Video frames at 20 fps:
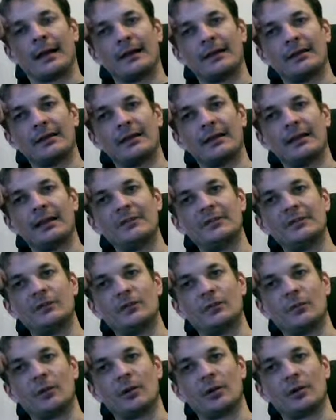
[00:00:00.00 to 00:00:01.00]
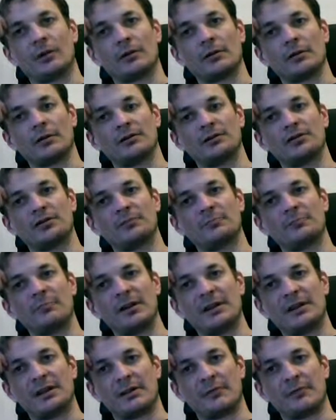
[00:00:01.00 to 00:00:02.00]
And if you are
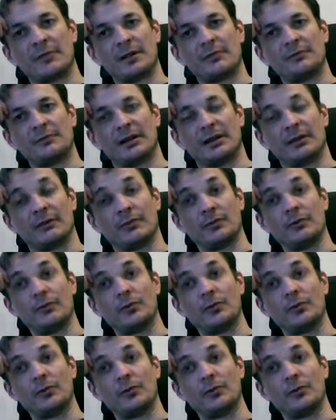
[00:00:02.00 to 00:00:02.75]
spinning around there, do